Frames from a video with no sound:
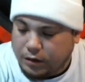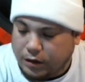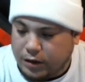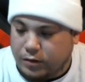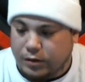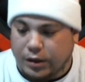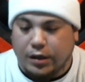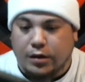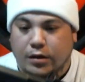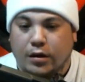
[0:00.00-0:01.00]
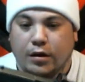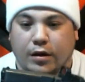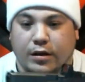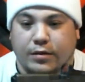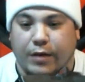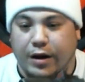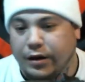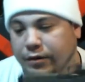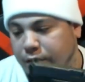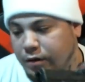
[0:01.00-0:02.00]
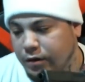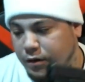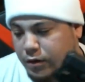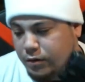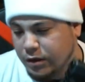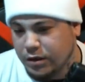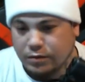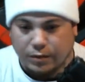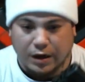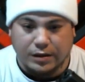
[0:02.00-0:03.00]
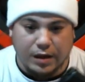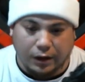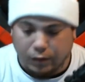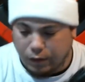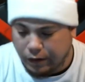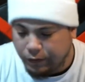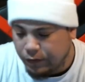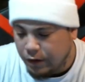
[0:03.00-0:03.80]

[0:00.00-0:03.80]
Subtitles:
This one here is my this is my second wife.